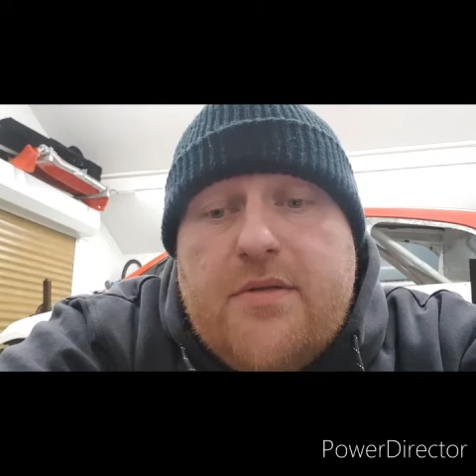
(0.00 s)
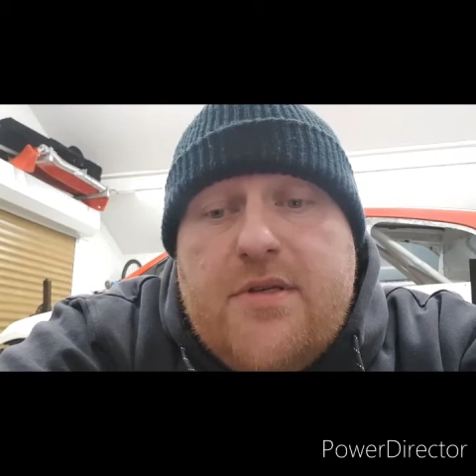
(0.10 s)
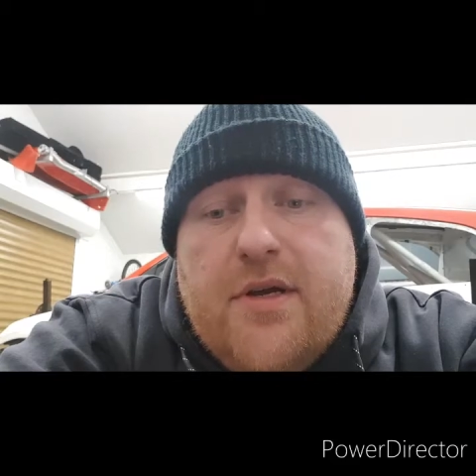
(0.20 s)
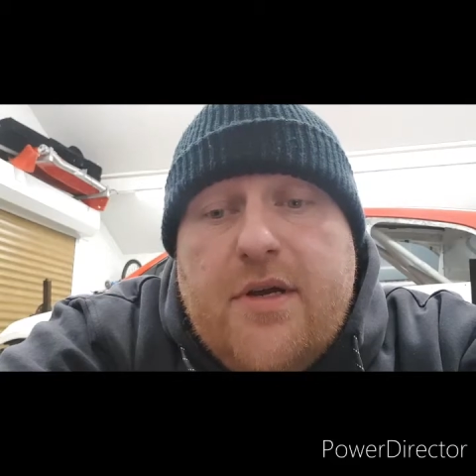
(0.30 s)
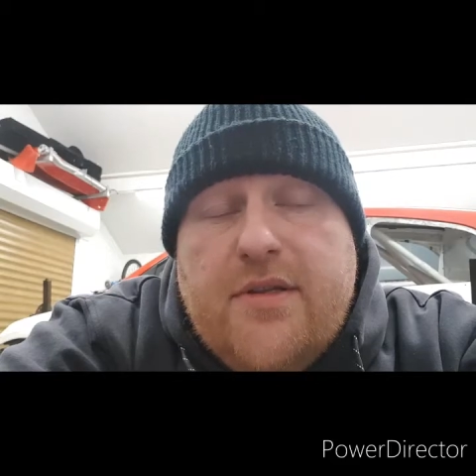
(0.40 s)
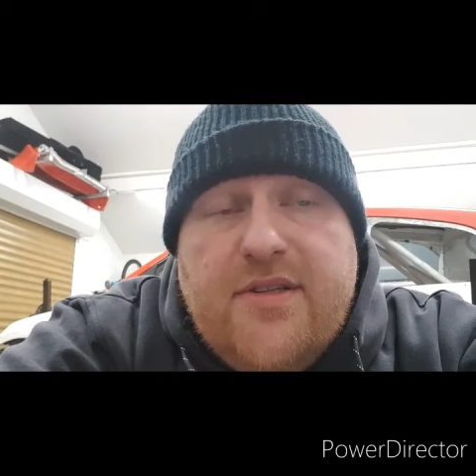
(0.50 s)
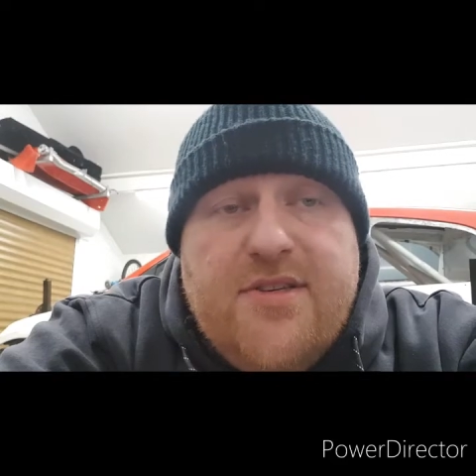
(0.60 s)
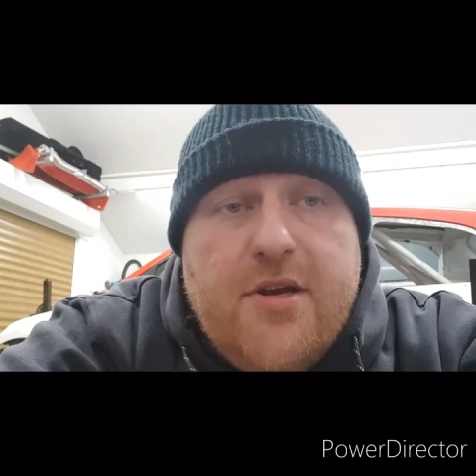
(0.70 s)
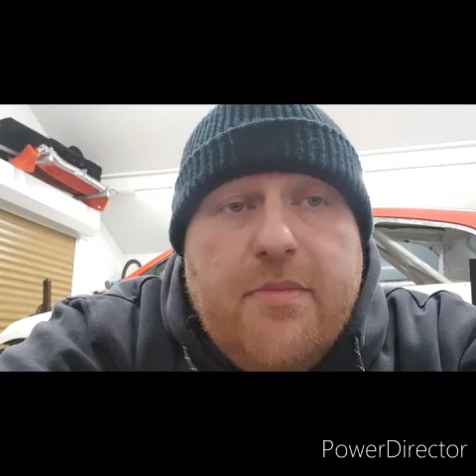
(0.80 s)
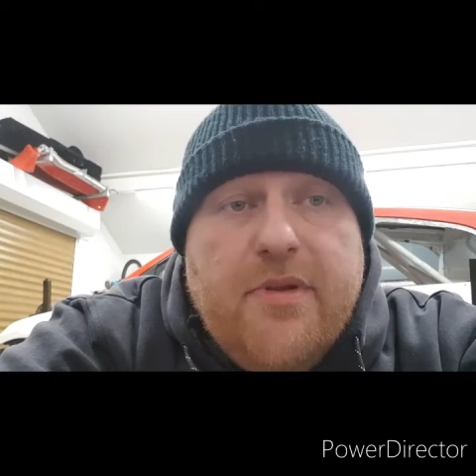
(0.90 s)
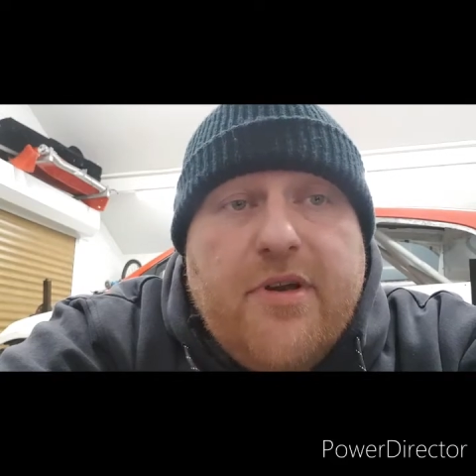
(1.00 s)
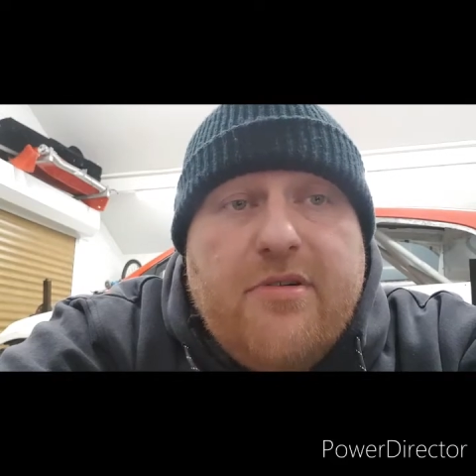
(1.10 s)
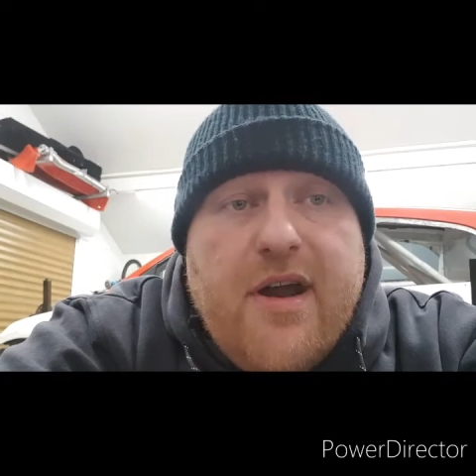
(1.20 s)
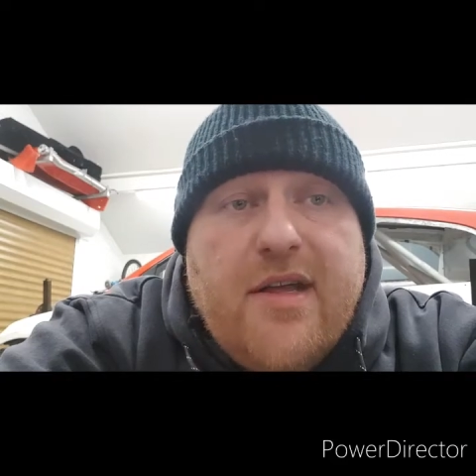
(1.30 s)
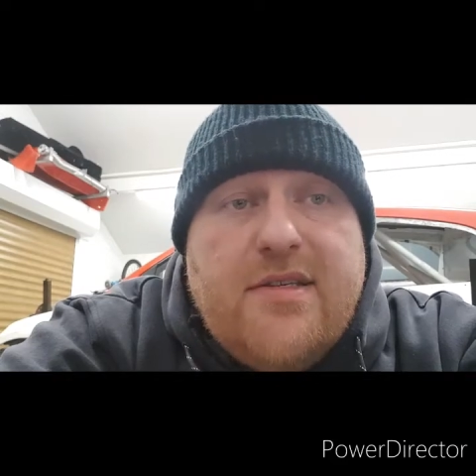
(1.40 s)
to determine the
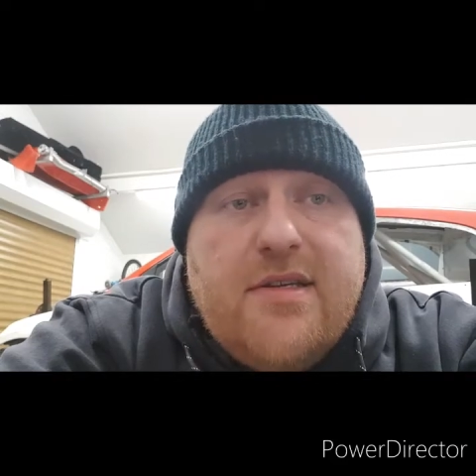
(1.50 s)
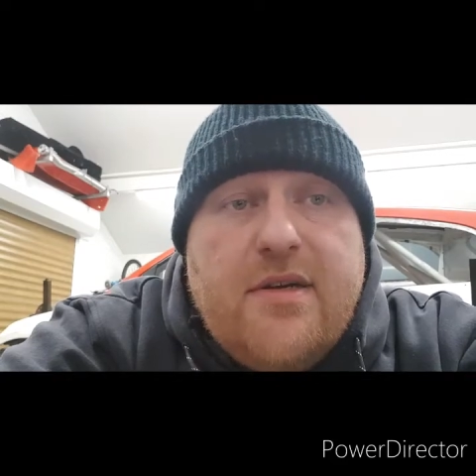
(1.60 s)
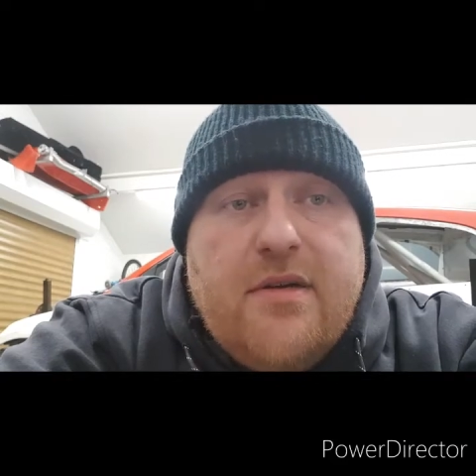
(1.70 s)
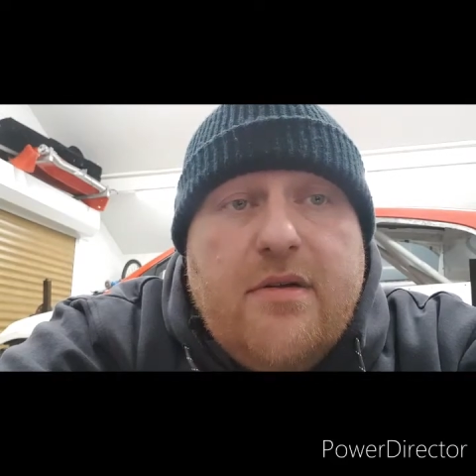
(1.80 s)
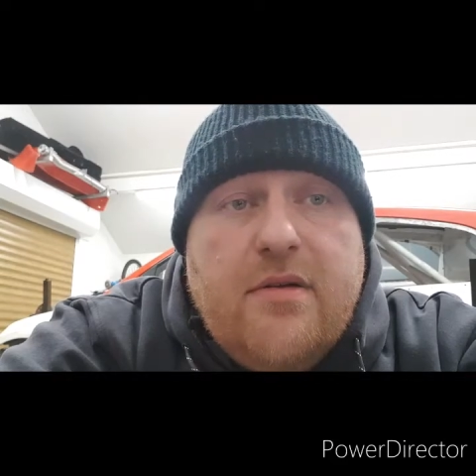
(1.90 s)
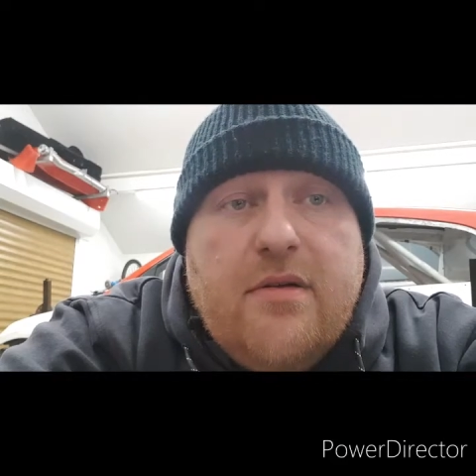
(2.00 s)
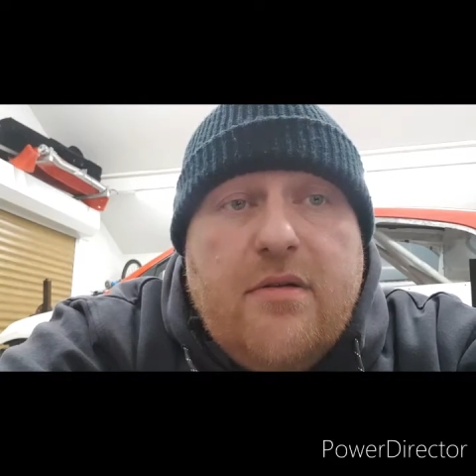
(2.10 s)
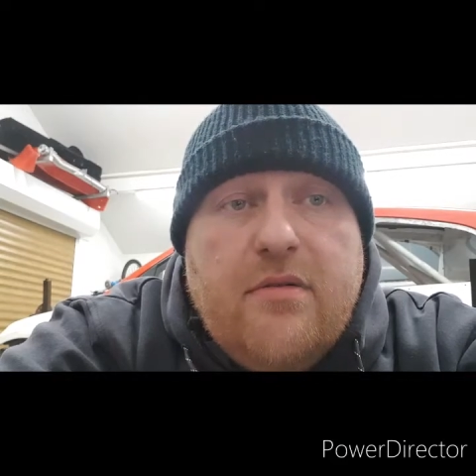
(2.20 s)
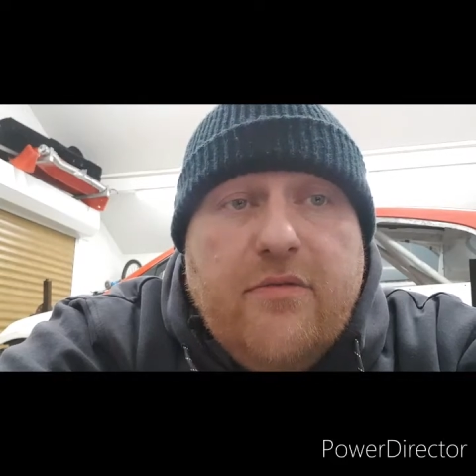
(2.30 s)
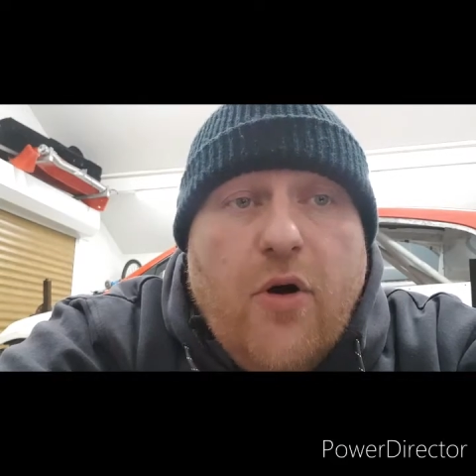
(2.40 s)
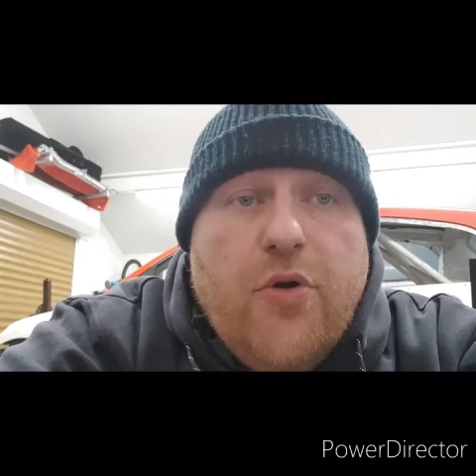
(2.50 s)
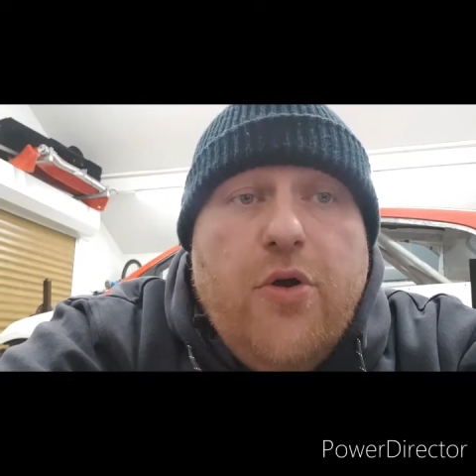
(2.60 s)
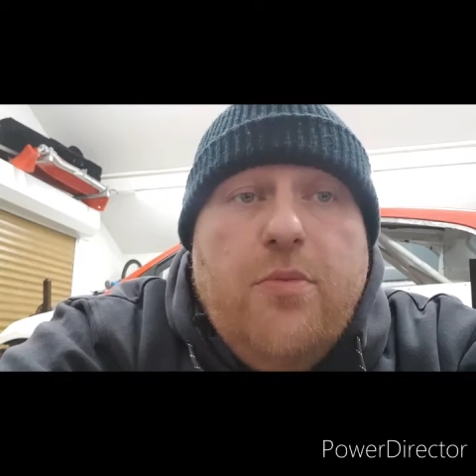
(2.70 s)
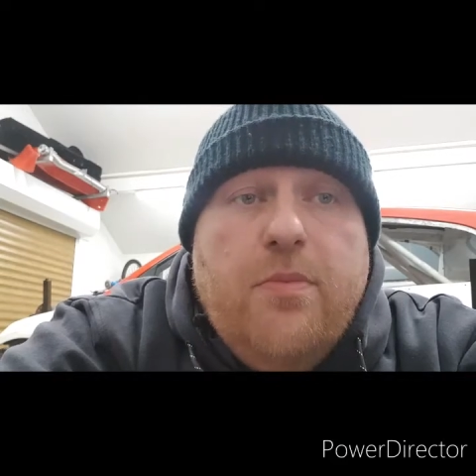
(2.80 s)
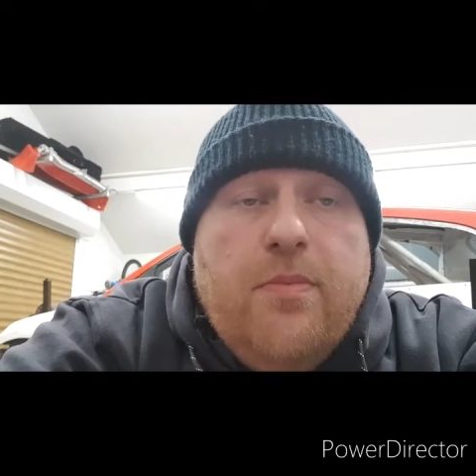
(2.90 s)
correct
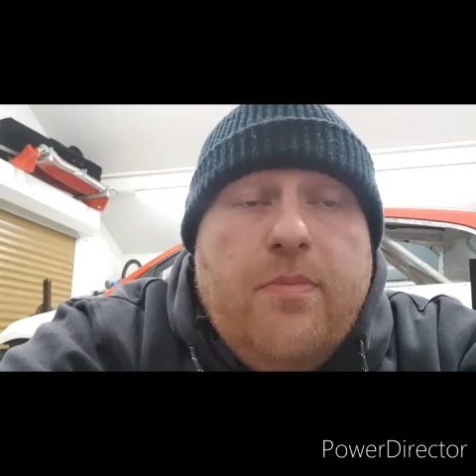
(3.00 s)
volume.